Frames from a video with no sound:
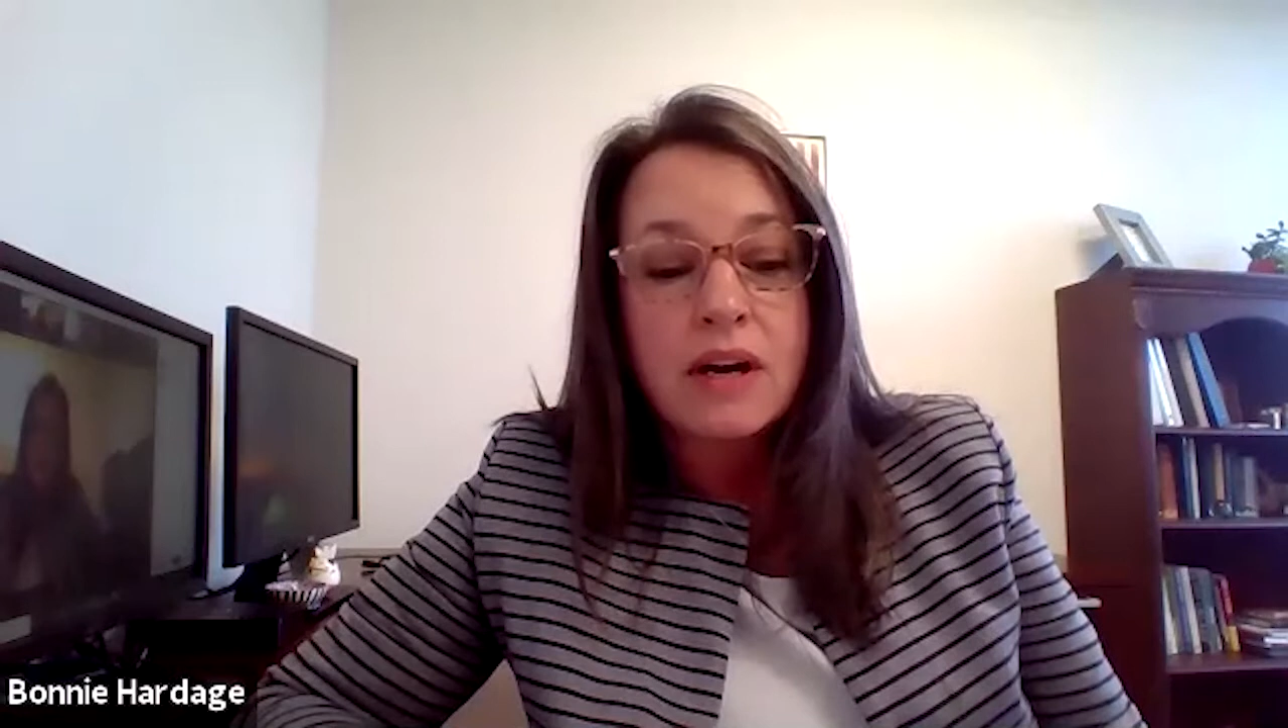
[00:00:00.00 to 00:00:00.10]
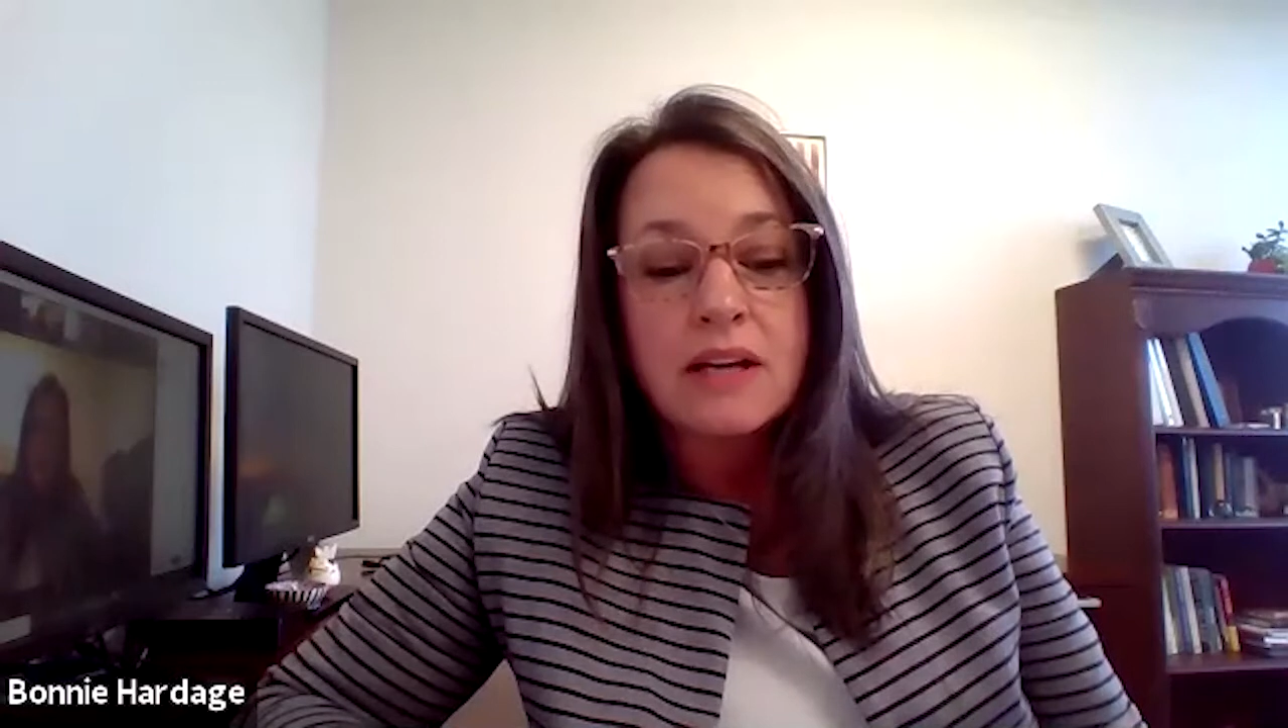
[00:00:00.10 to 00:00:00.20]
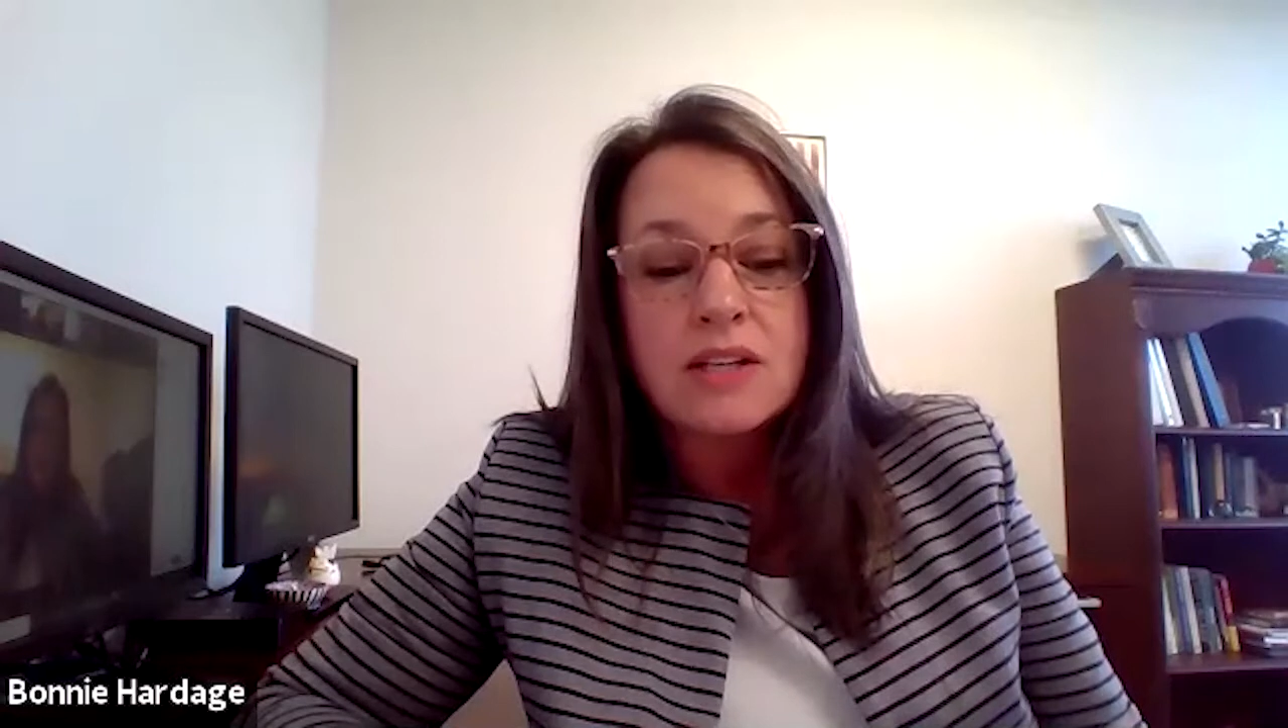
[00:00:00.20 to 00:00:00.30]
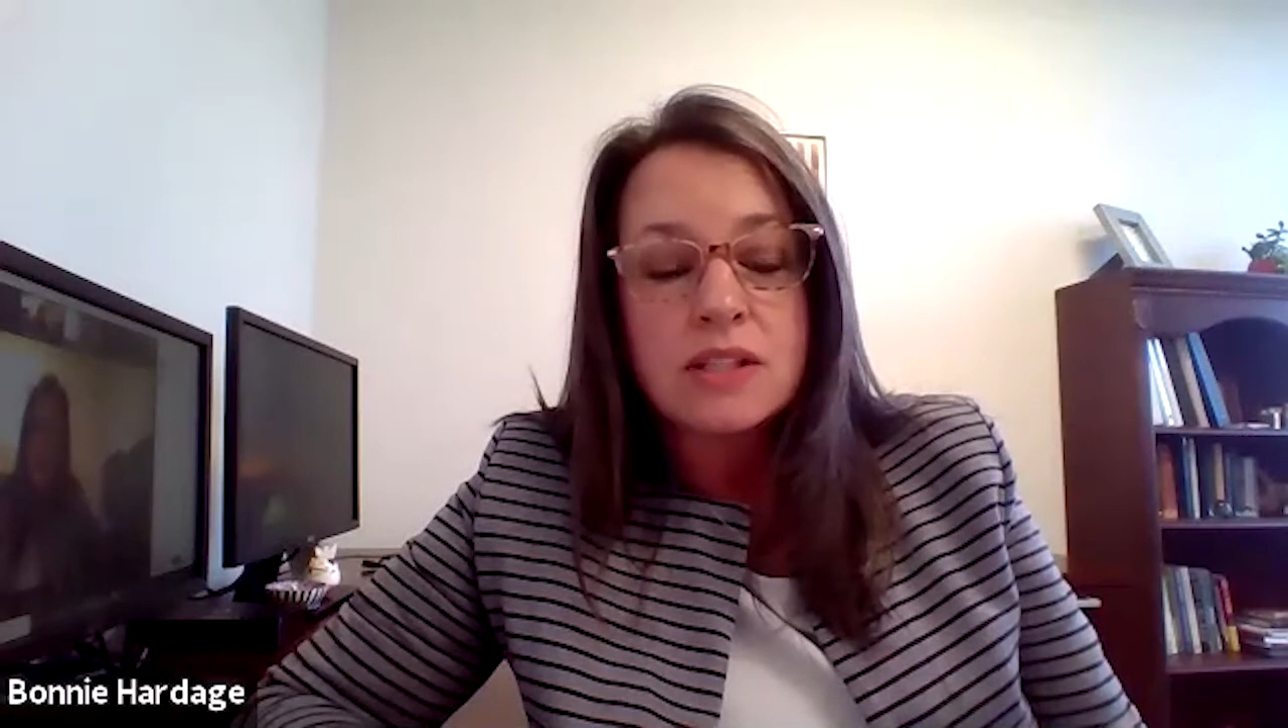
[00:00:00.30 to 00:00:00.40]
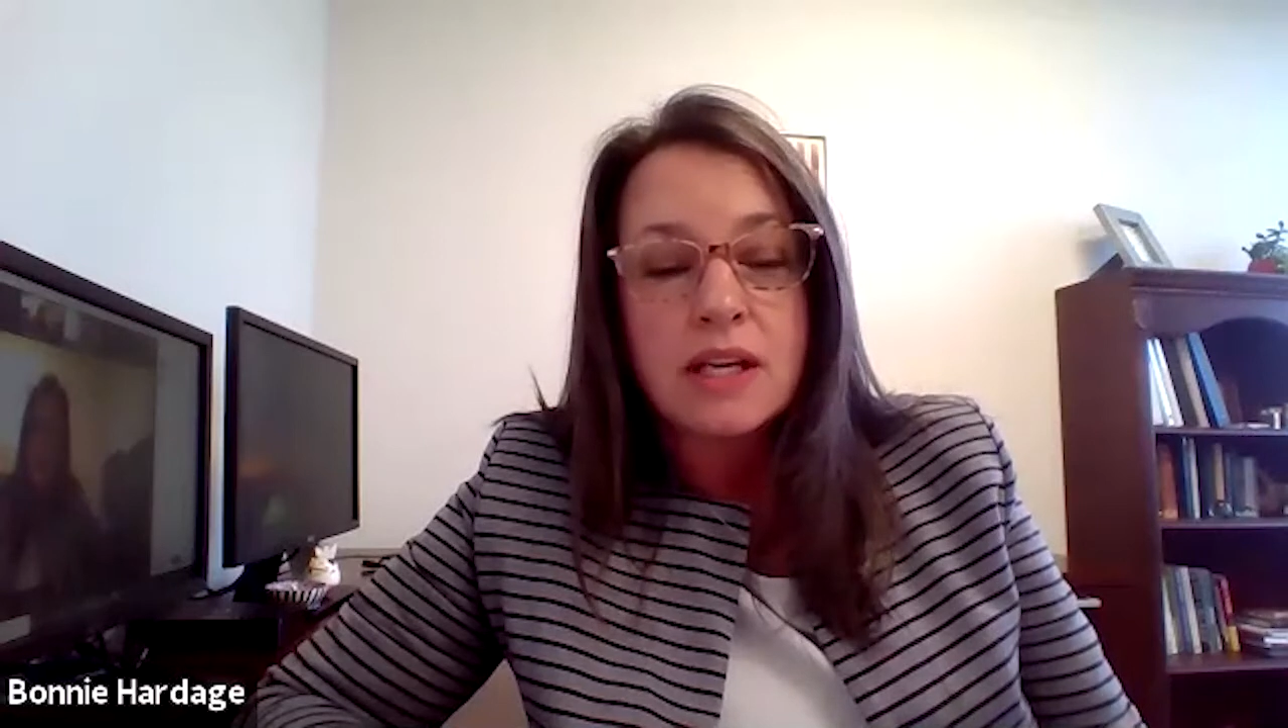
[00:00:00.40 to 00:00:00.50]

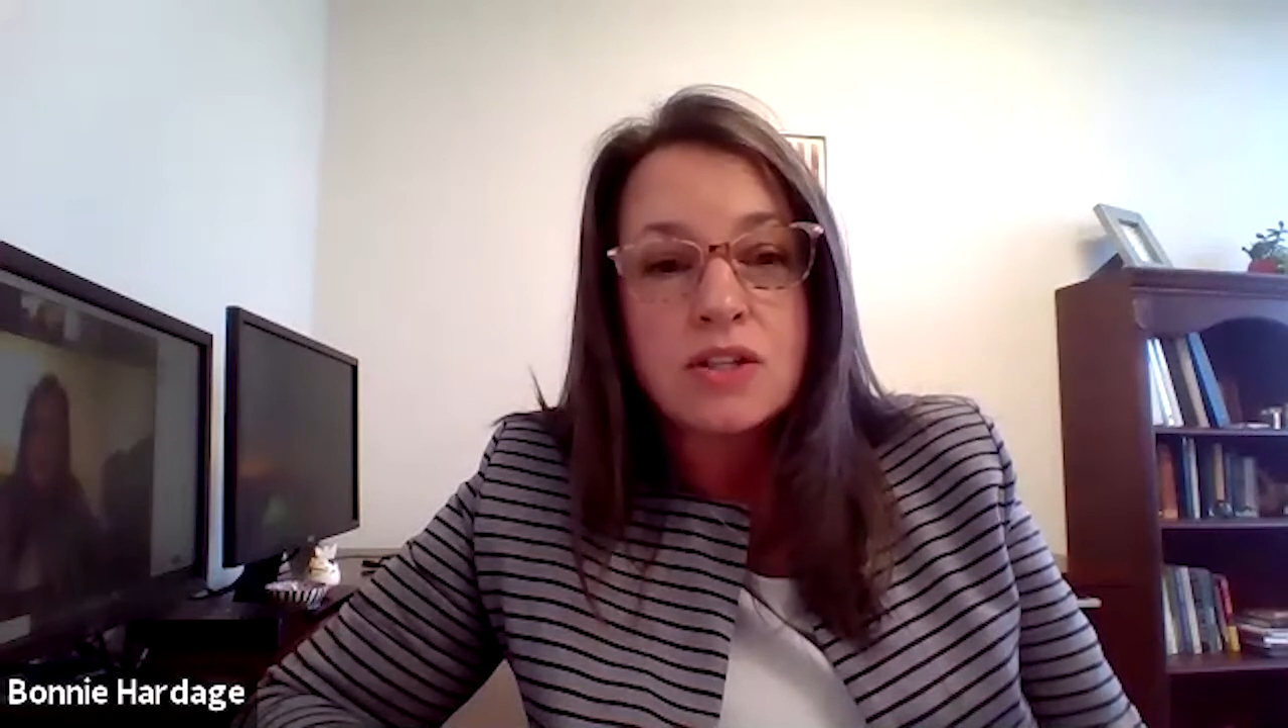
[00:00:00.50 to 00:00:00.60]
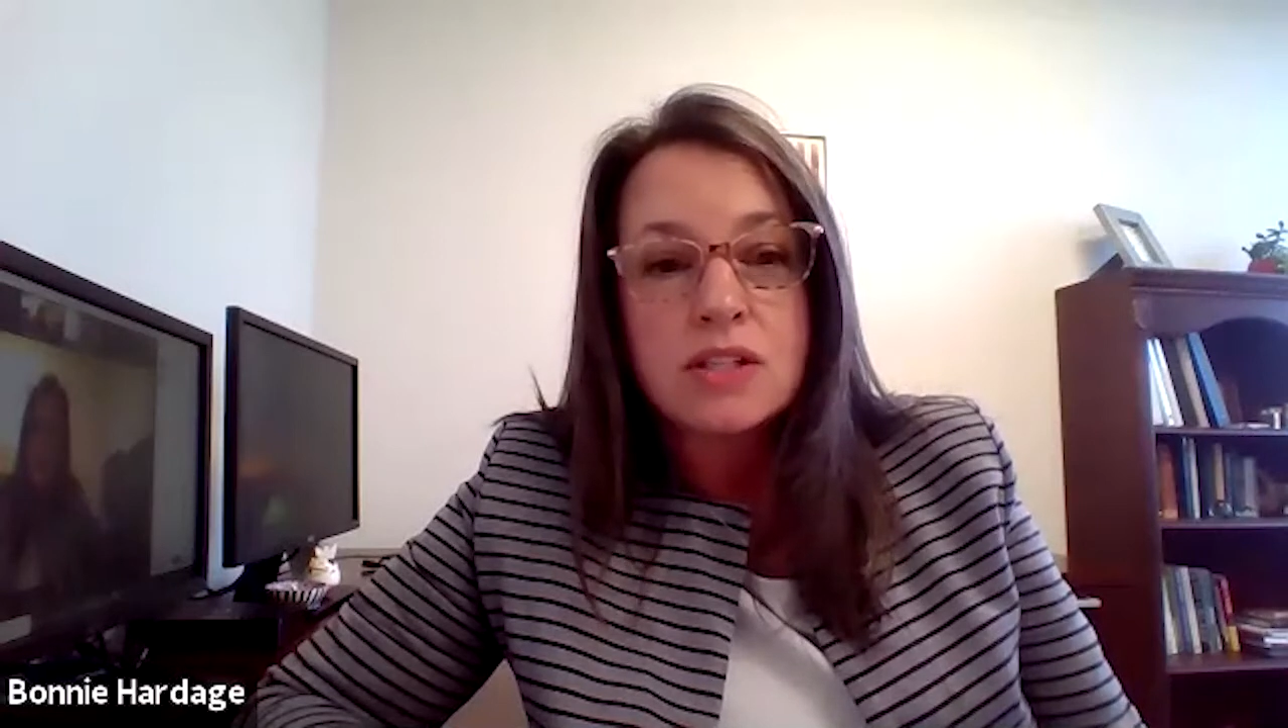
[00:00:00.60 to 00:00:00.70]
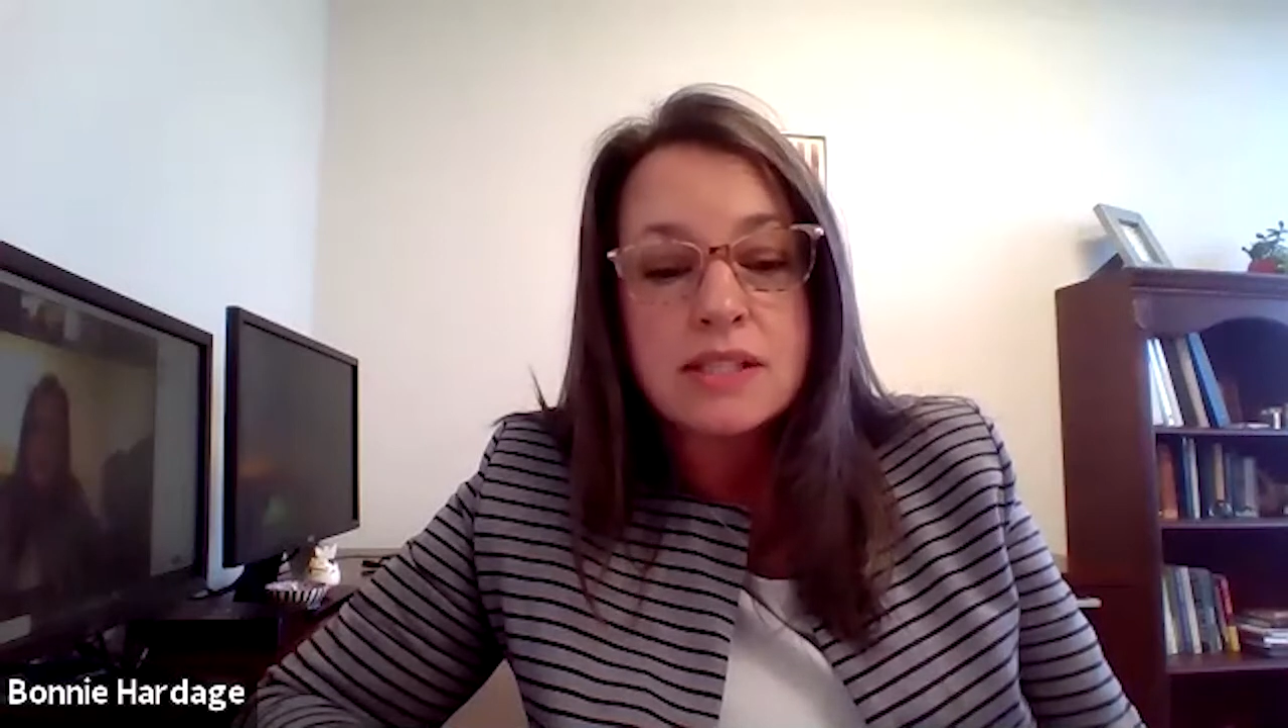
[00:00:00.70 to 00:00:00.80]
legislation